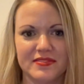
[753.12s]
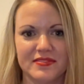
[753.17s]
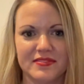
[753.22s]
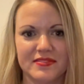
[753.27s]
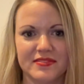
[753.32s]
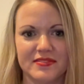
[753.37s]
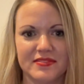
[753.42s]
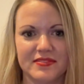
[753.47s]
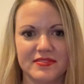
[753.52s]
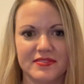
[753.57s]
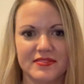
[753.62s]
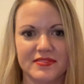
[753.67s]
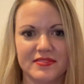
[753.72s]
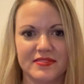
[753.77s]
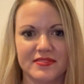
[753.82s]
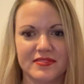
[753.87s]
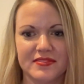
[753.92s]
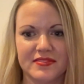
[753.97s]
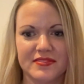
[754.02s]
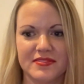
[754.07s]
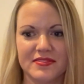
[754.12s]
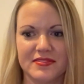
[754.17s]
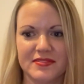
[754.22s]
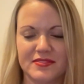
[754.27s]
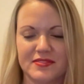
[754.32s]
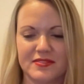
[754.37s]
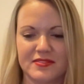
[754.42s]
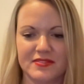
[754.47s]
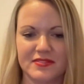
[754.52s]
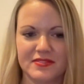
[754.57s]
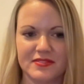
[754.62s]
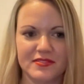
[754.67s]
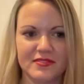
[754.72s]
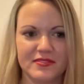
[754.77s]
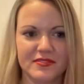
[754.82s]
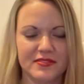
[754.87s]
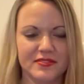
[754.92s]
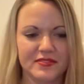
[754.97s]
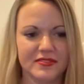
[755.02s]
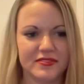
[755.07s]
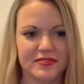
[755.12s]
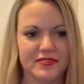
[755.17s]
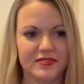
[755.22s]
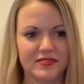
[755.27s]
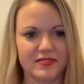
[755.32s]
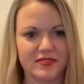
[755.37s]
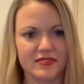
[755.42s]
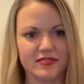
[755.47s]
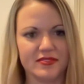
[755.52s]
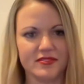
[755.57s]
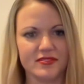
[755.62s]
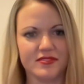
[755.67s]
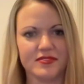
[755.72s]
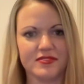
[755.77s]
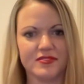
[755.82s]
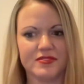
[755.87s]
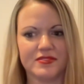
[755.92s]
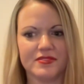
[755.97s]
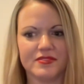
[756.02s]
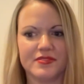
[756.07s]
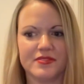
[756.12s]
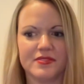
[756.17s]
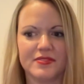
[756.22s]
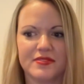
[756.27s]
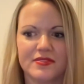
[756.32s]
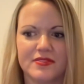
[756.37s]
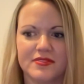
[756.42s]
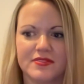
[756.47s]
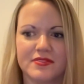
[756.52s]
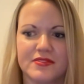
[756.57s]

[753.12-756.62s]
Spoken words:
(silent)